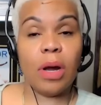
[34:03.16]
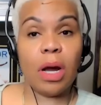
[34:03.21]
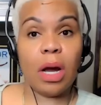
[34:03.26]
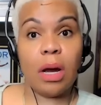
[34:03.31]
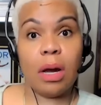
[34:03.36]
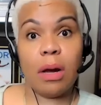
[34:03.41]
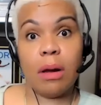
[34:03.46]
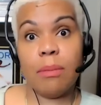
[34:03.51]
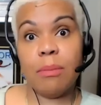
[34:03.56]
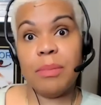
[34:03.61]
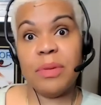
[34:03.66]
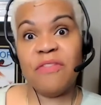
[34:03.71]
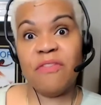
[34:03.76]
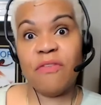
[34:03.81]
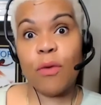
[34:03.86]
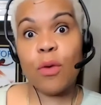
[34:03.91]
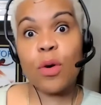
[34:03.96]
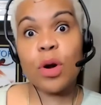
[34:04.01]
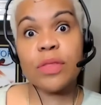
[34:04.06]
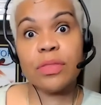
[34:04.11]
uh,
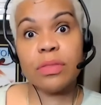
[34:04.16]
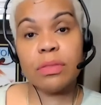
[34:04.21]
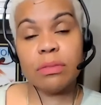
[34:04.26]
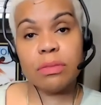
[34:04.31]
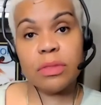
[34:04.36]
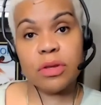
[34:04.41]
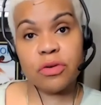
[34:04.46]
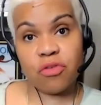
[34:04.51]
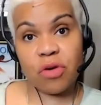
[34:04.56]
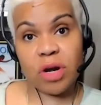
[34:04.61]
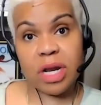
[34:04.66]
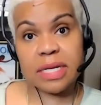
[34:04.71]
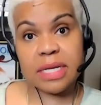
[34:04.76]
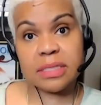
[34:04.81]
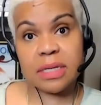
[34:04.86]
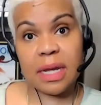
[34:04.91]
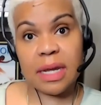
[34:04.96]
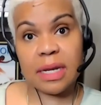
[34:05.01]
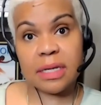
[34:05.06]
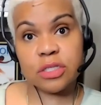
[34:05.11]
before the
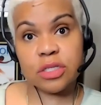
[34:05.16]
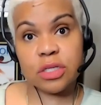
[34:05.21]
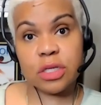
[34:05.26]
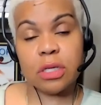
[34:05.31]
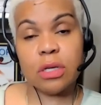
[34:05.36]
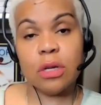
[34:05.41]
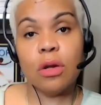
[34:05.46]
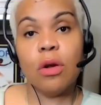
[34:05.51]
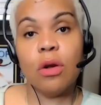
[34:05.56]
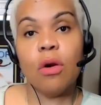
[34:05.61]
transaction